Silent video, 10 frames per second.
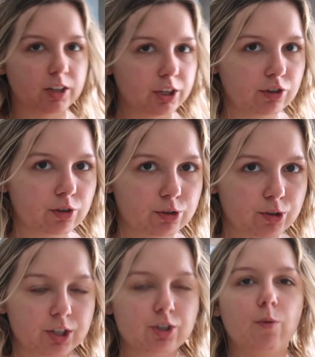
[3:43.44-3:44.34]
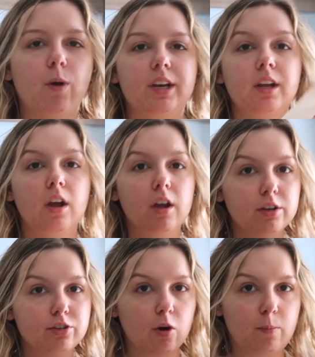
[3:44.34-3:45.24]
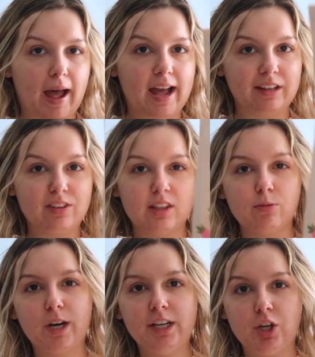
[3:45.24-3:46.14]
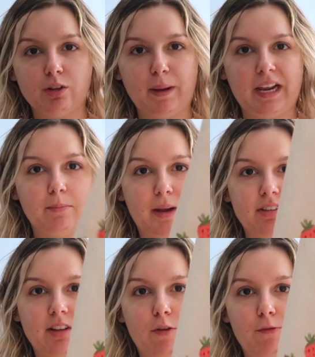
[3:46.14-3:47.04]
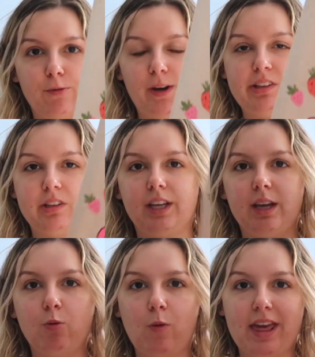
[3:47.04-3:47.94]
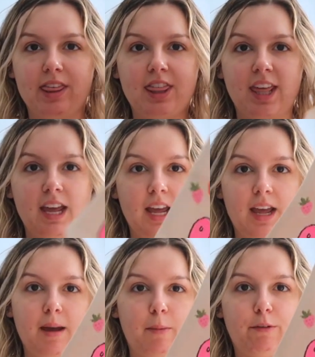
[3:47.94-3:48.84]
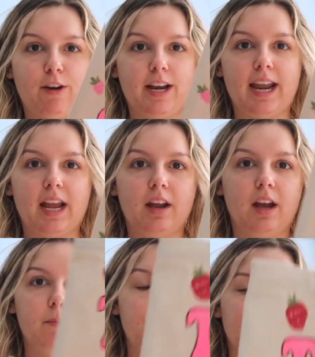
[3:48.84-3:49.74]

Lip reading: looking to do a traditional one, tote bags. This one I just painted myself recently with my friend Hannah,